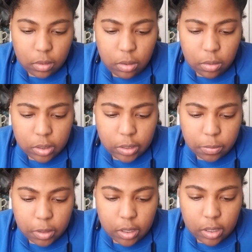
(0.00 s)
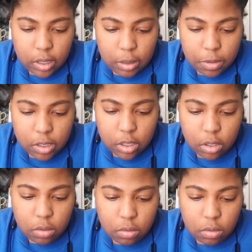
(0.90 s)
Excuse me. And I'm gonna just
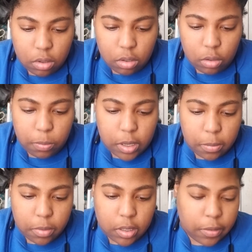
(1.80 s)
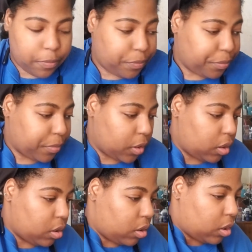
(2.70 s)
do 2 pumps.
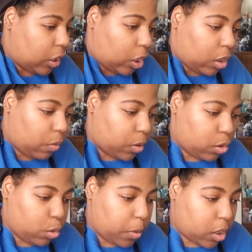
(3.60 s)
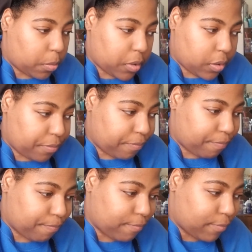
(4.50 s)
Start off with 2 pumps.
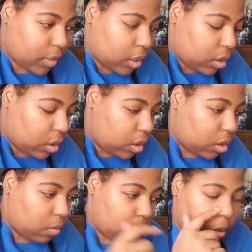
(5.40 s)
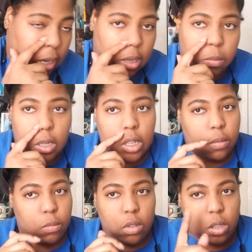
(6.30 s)
I'm not
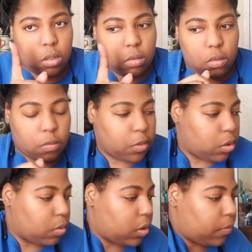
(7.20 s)
gonna overdo it.